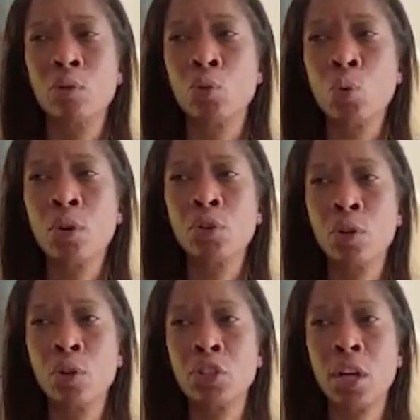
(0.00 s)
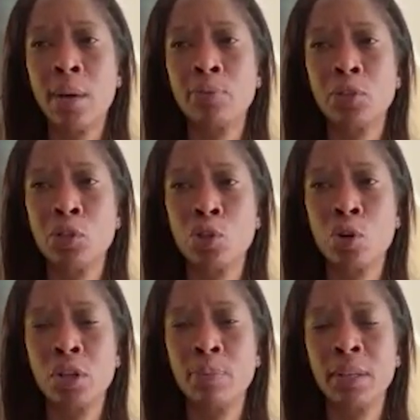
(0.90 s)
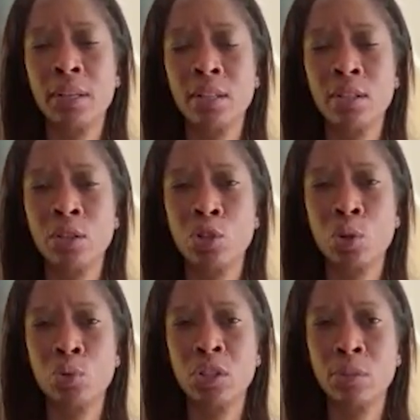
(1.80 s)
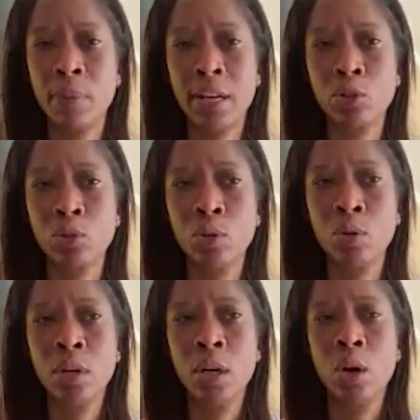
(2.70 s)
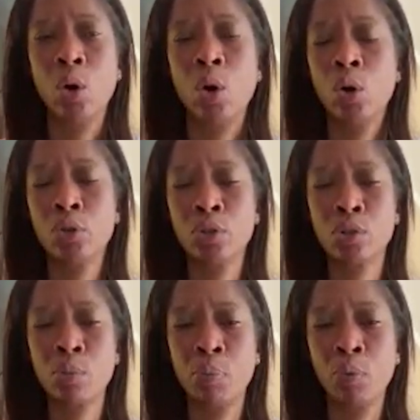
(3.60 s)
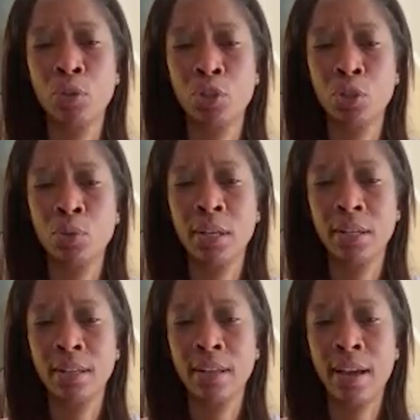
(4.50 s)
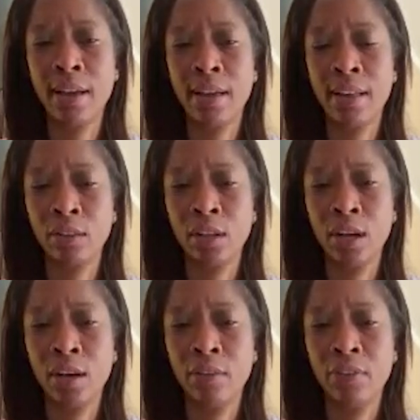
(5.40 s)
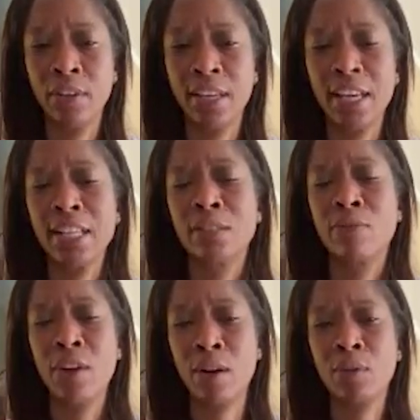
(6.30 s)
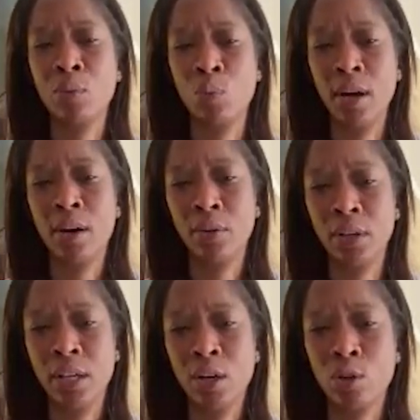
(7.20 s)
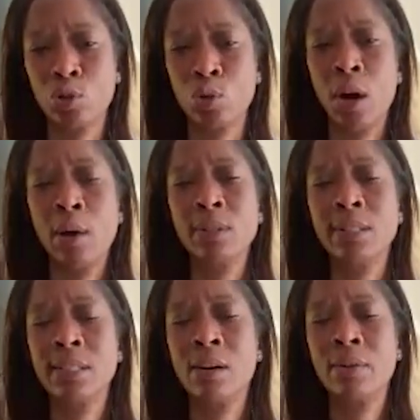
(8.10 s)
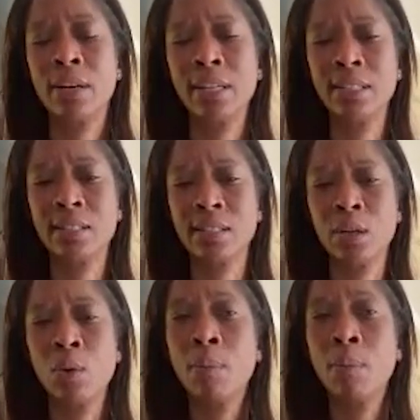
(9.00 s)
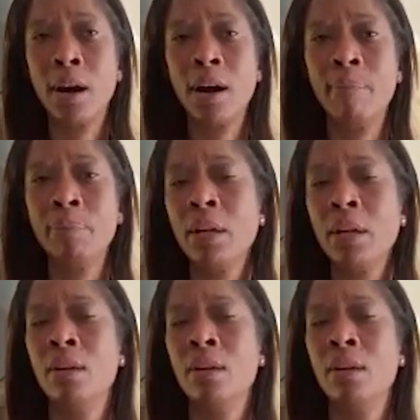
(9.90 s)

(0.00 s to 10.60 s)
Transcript: during your adoption journey, because it's so special, all the support you can get and love, it's very well here. So I would tell any single mom,